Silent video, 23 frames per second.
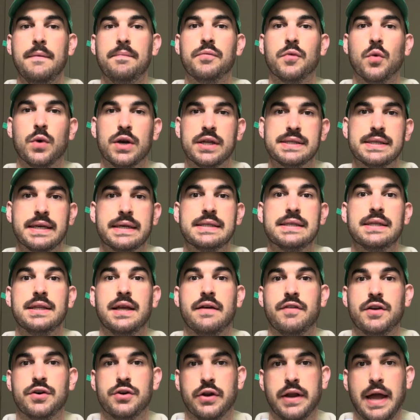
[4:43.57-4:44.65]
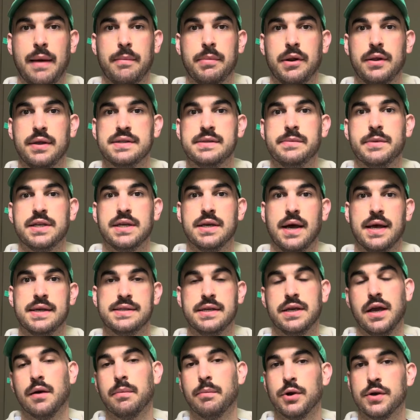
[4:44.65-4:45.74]
what it's like to live under capitalism as a
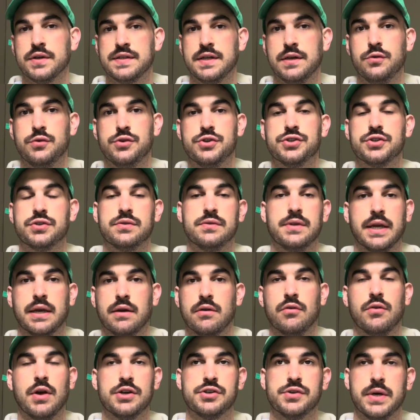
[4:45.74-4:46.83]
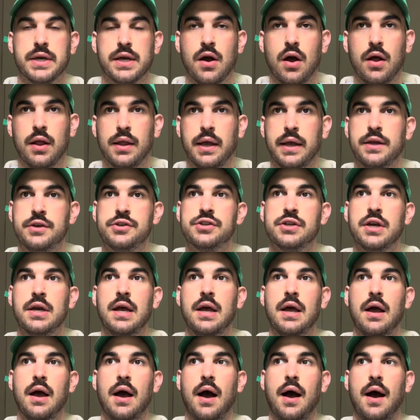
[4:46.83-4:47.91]
young person who just like graduated college,
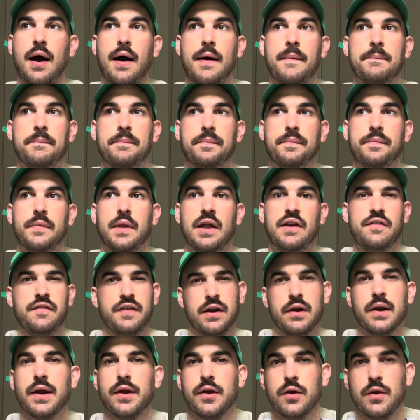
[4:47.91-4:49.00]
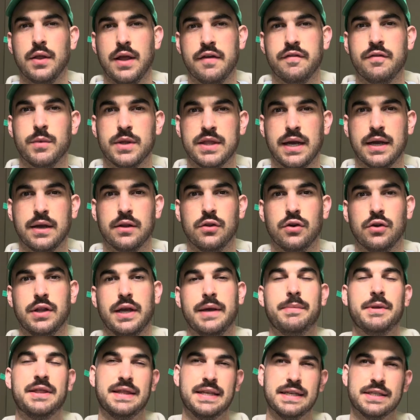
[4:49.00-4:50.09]
and figuring out your life and what that can look like.
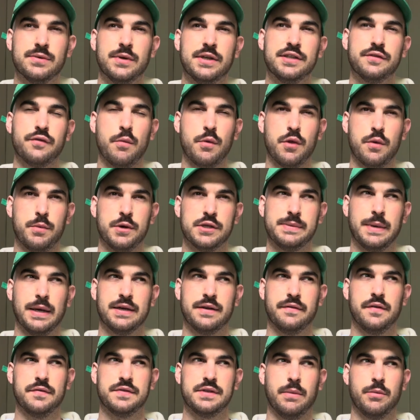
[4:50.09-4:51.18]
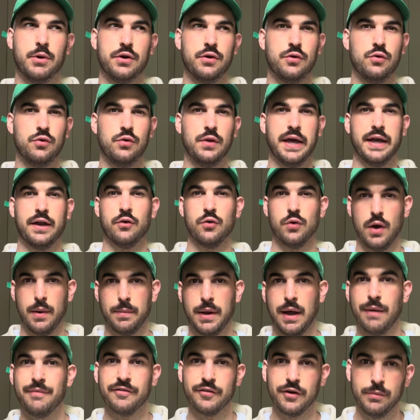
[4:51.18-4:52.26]
But this one is from the perspective of someone who like grew up
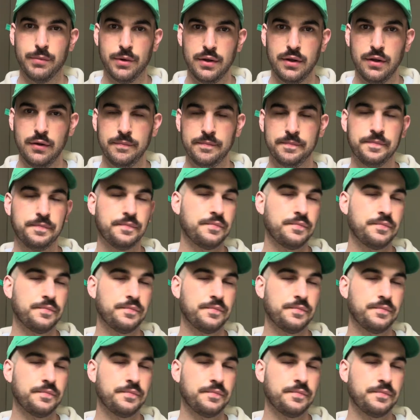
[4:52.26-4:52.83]
comfortable,